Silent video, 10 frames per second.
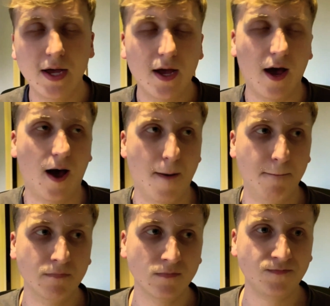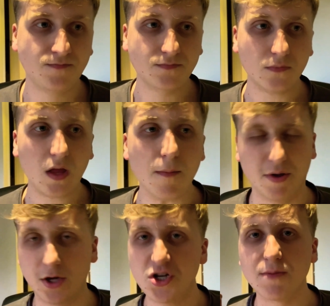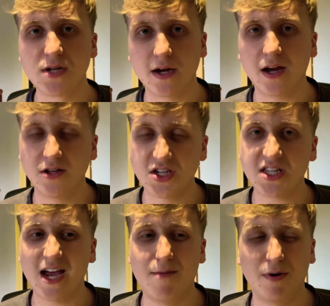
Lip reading: But those subs I understand,